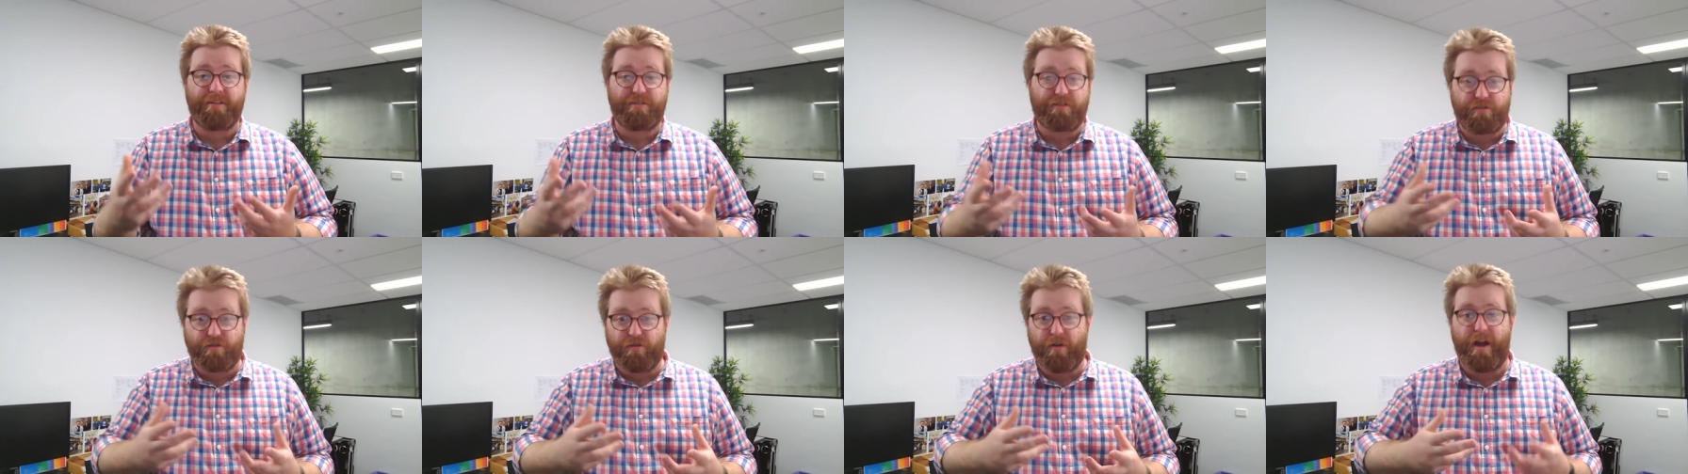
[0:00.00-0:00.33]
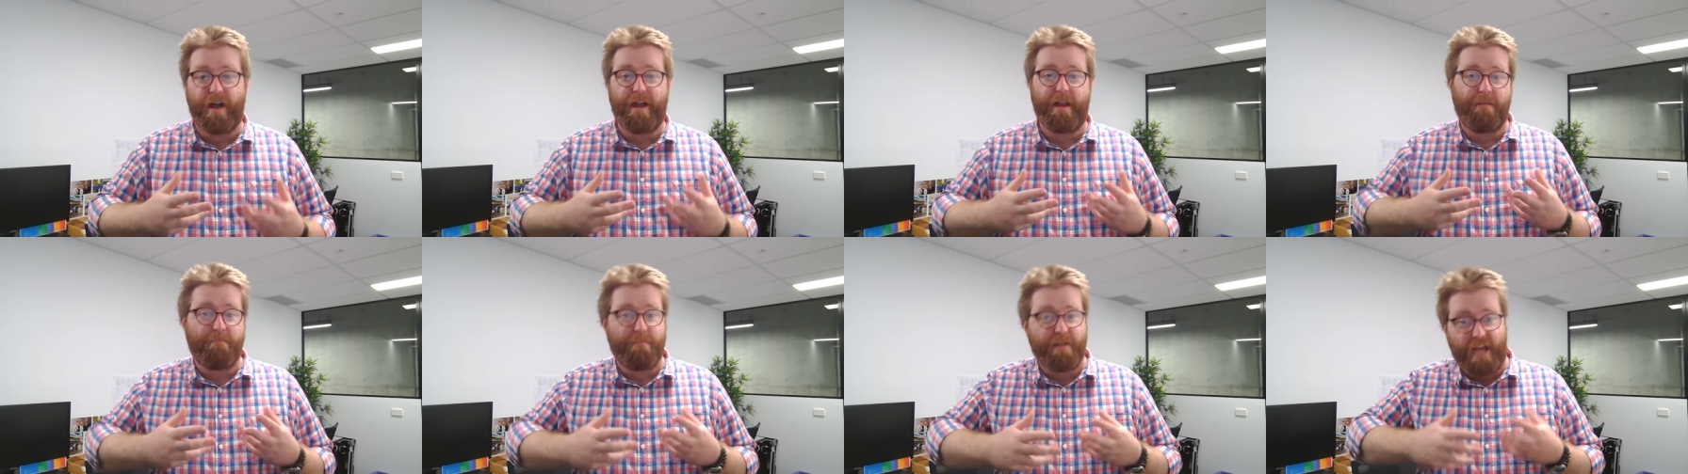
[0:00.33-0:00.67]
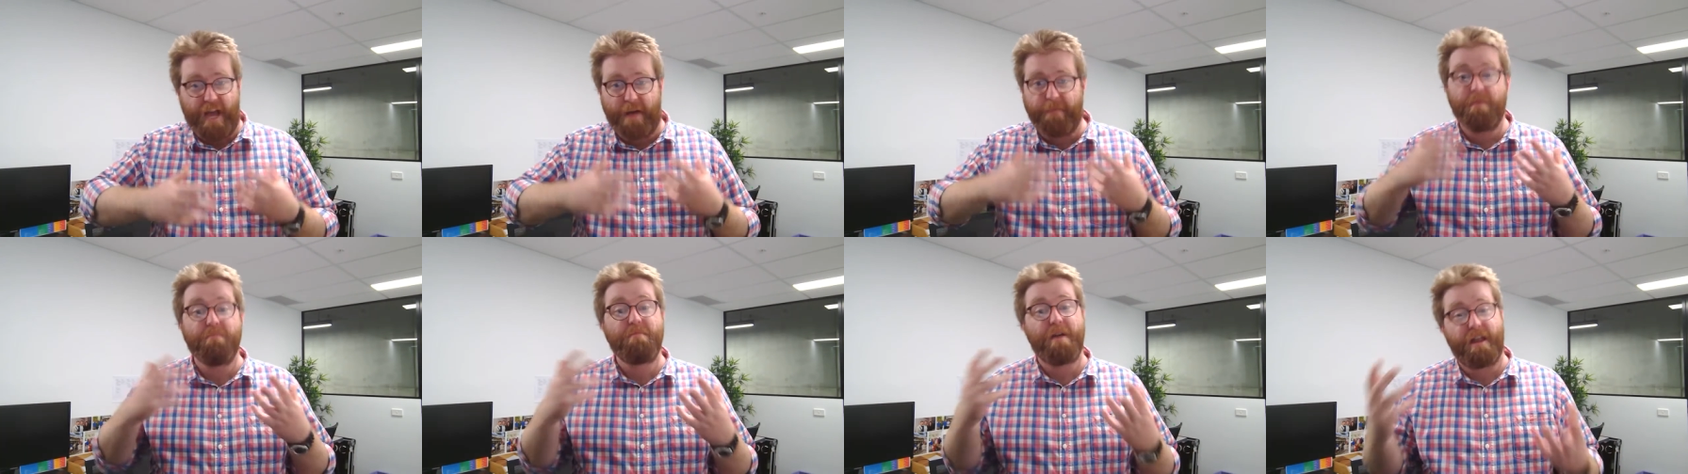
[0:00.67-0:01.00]
and to try and
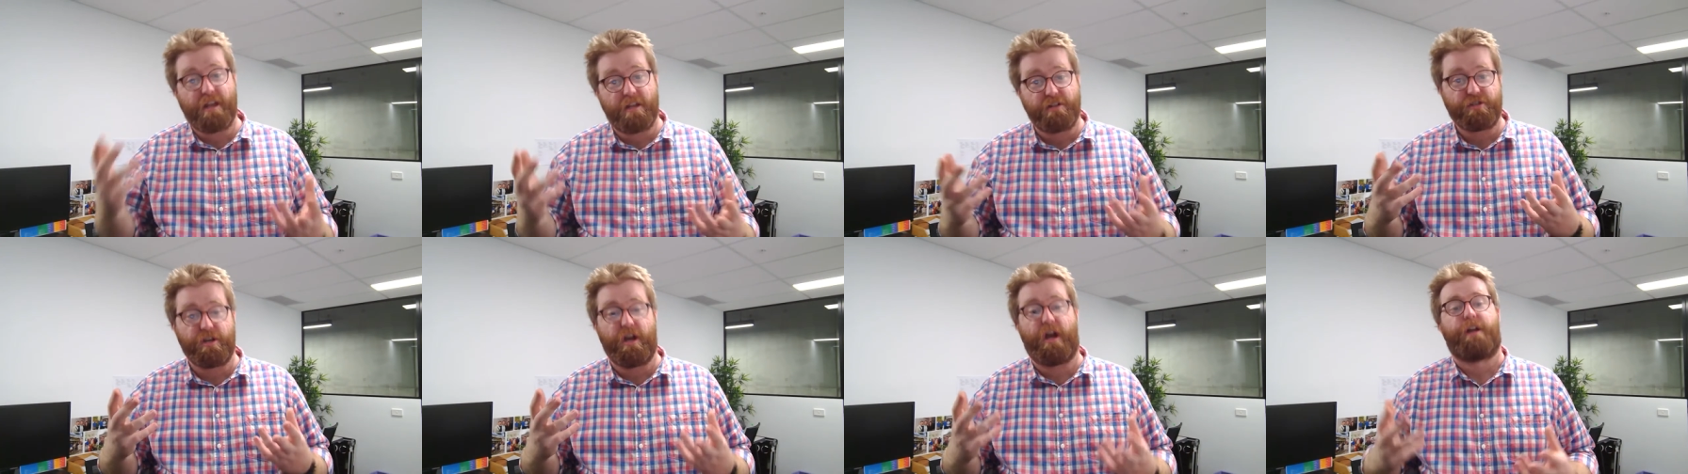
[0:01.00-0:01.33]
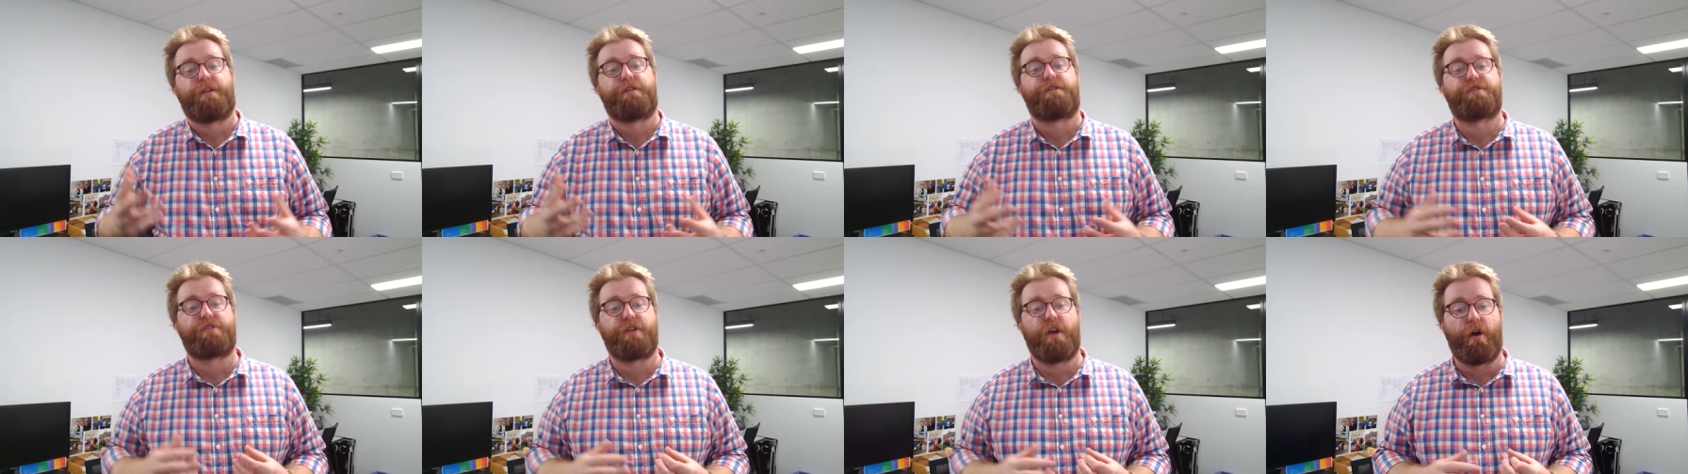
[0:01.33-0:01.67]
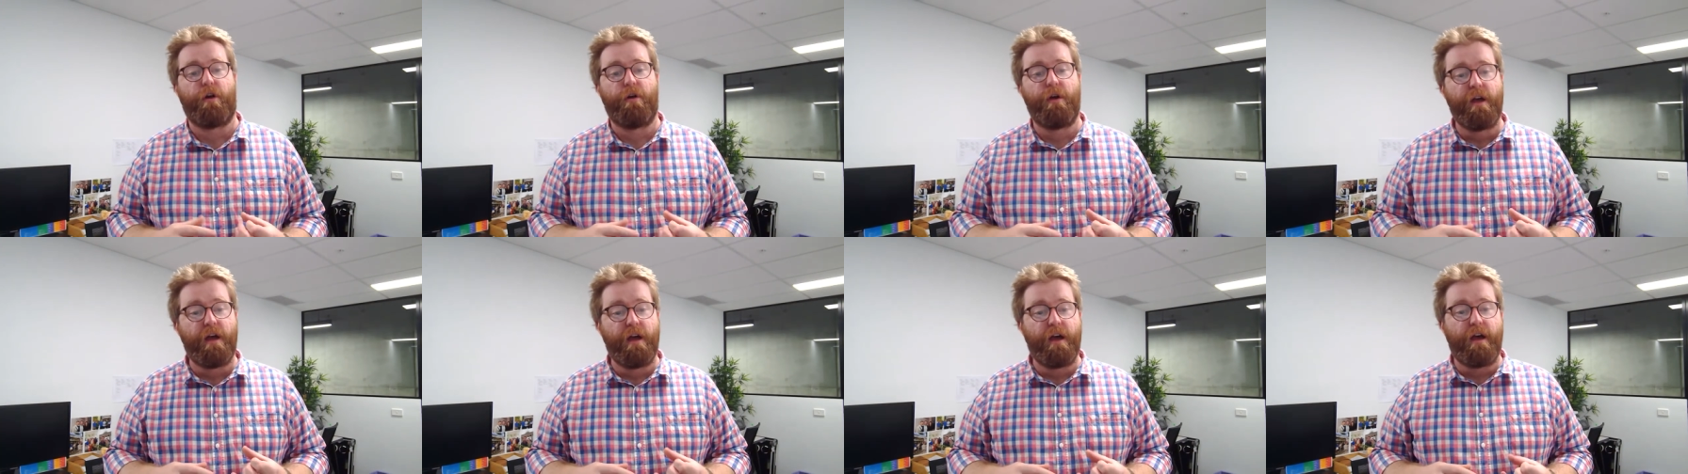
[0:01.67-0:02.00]
become a better judge.
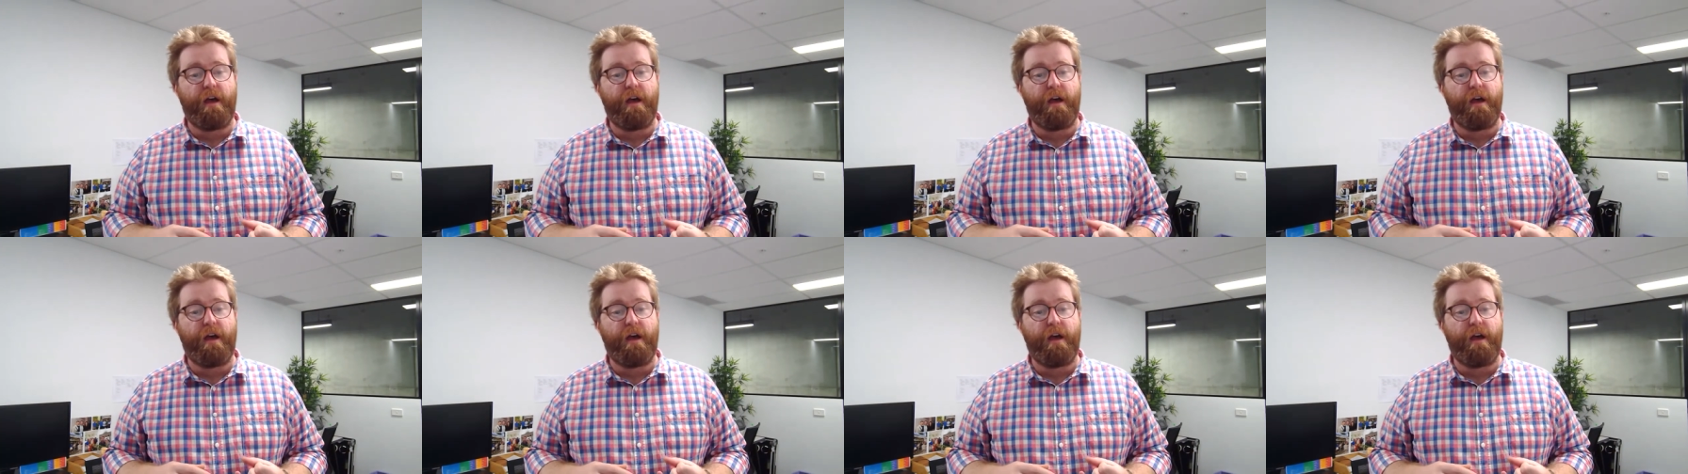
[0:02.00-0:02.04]
So